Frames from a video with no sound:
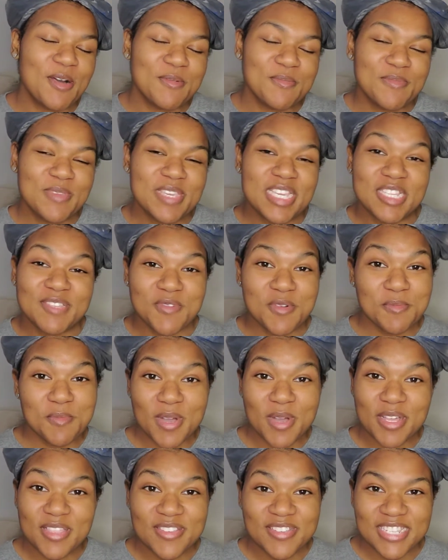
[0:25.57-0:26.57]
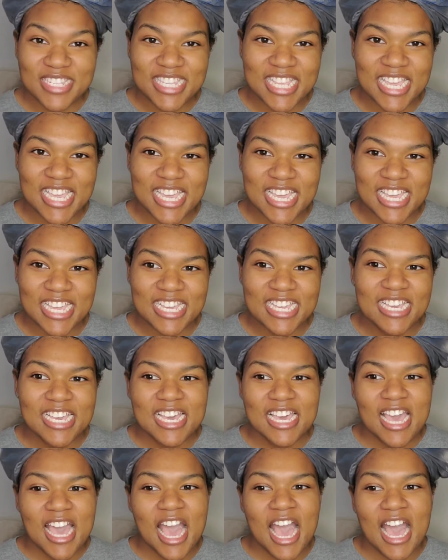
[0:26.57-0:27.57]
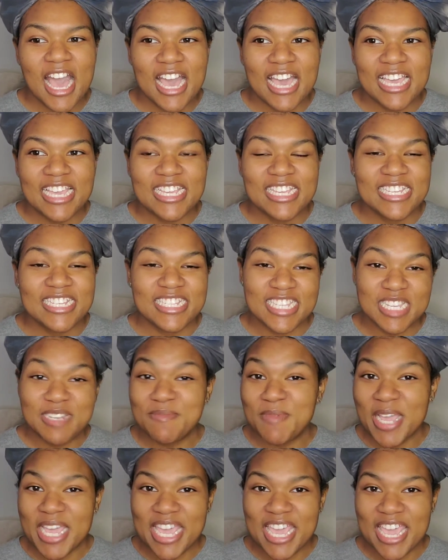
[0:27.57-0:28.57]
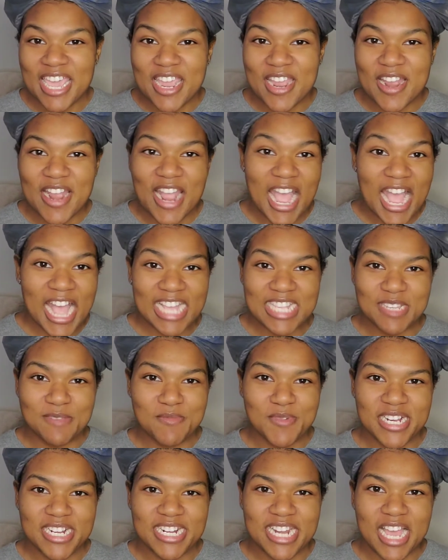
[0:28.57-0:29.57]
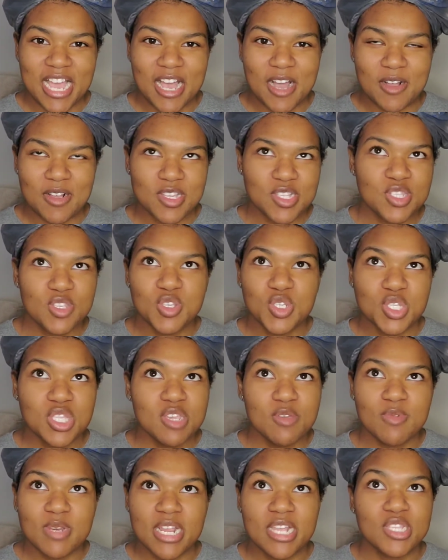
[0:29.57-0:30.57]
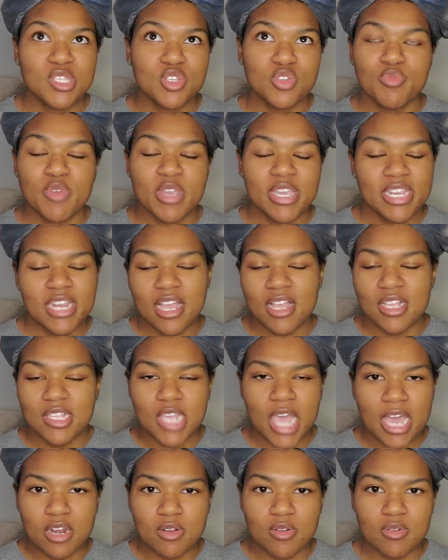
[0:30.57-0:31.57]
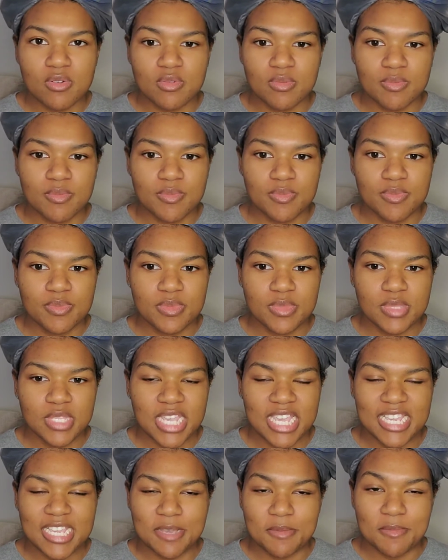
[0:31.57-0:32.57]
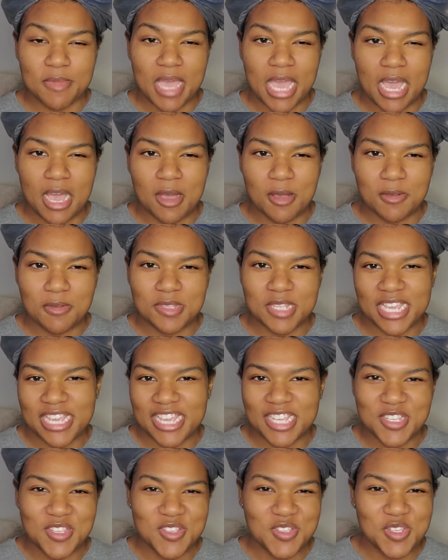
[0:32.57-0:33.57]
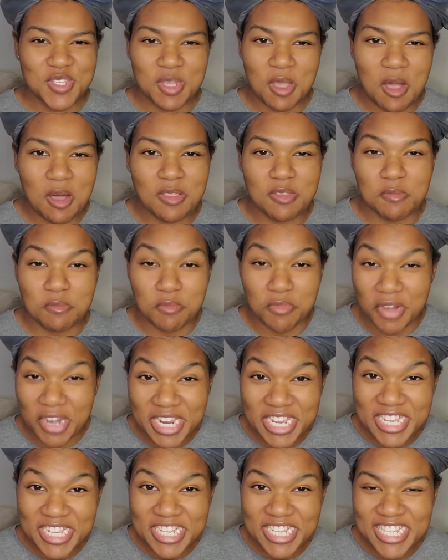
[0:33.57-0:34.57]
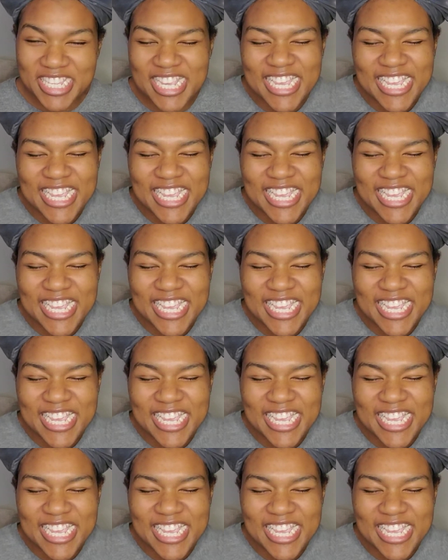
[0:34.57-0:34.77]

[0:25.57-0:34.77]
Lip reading: because for Mother's Day I did my hair as a braid out, because usually when I do braid outs I don't take them out, so I guess you just call them braids.